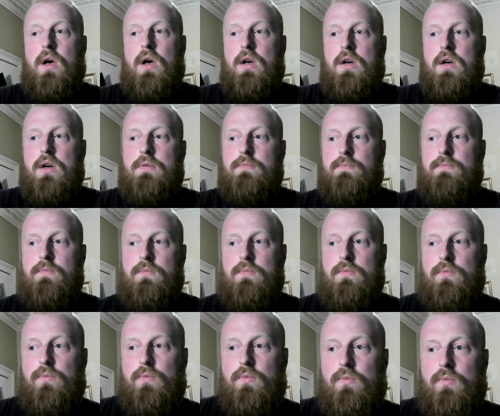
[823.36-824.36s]

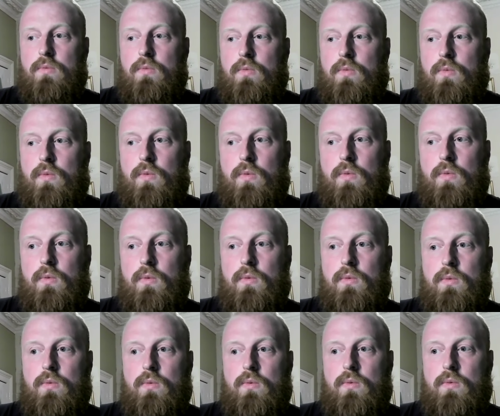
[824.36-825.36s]
Um,
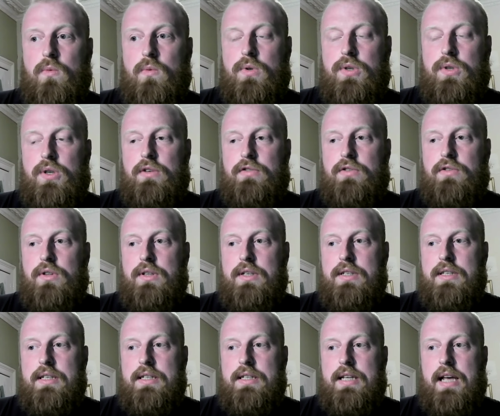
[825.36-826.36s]
so you've got
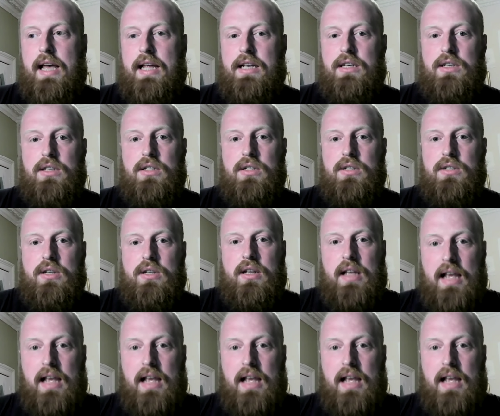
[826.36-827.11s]
this intense